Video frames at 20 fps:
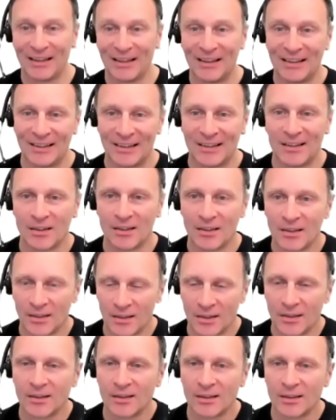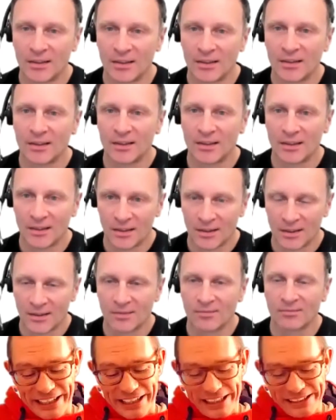That's actually,
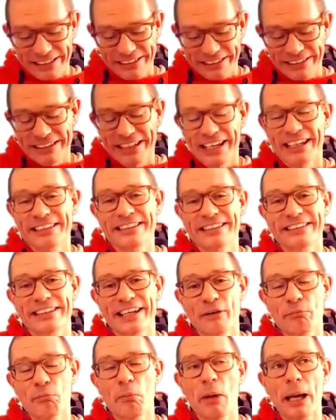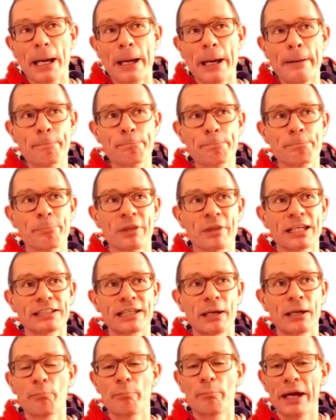I'll discuss
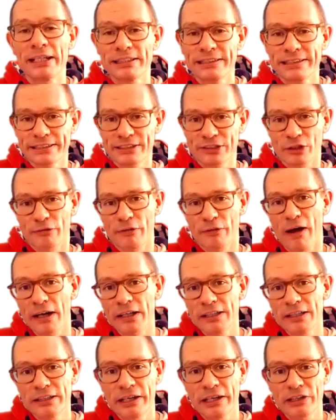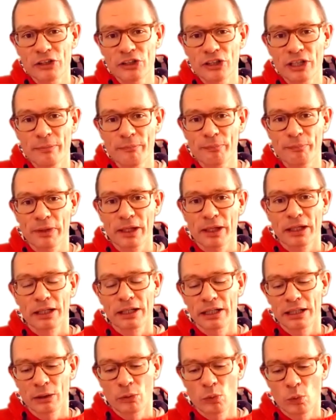some basics of architecture,
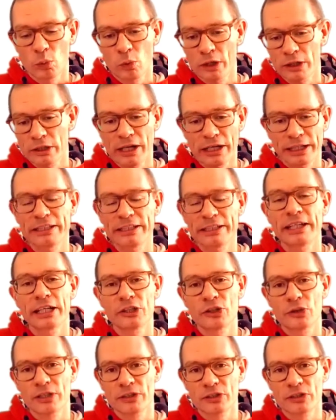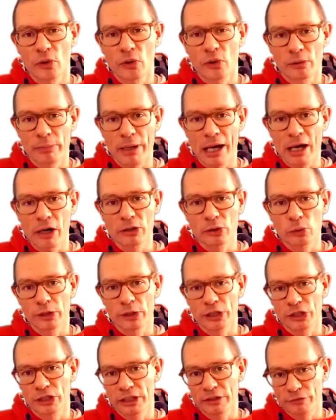what architecture is all about,
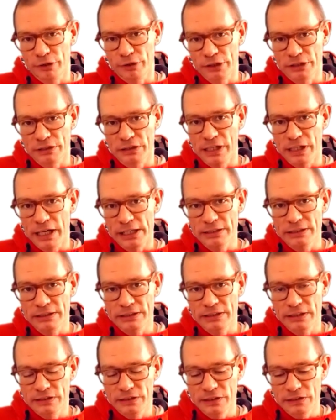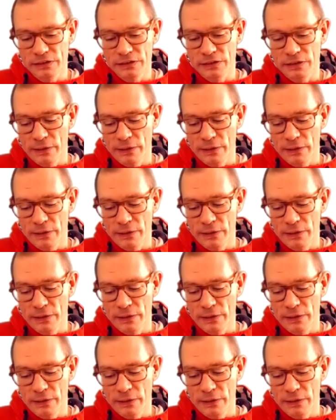which different styles exist,